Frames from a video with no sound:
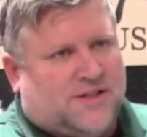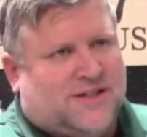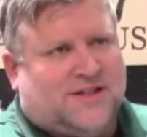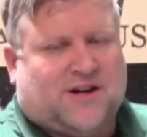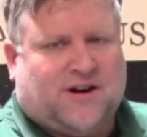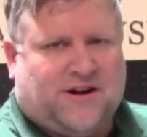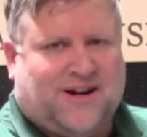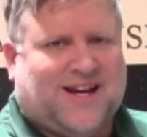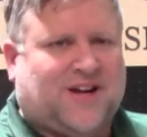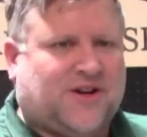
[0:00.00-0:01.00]
and it's harder to
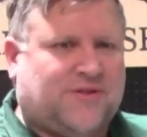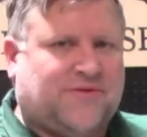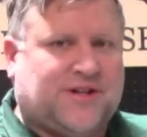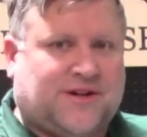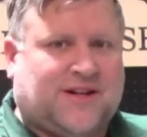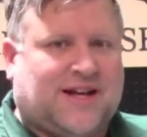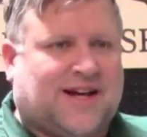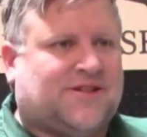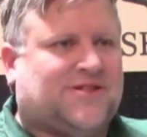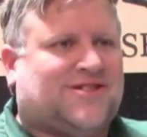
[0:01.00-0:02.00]
get a good return on that
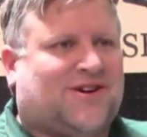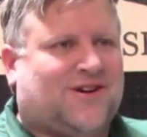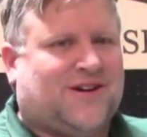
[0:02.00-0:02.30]
because it's harder